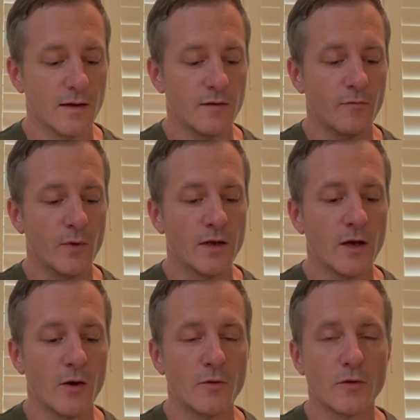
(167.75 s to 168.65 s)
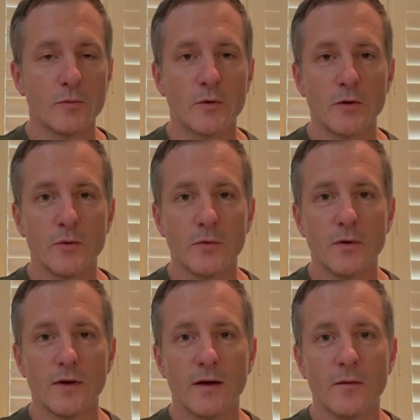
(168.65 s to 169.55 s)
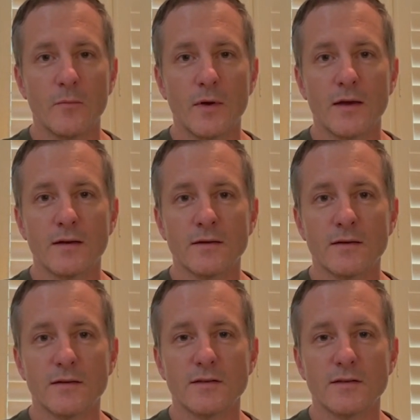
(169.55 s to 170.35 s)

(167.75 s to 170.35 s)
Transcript: if we go through, we can